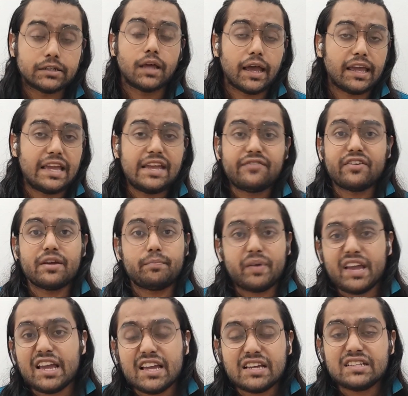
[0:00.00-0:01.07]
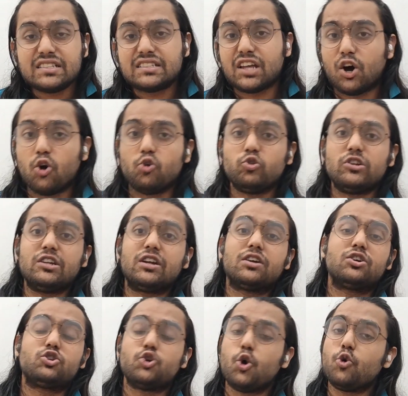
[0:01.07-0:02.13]
The EVPs, the
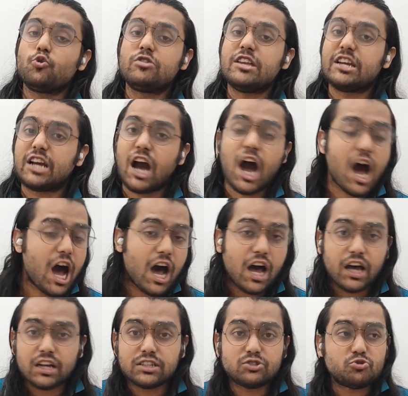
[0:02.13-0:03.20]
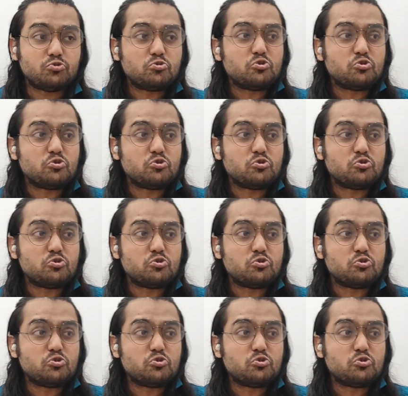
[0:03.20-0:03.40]
owner Tony Khan,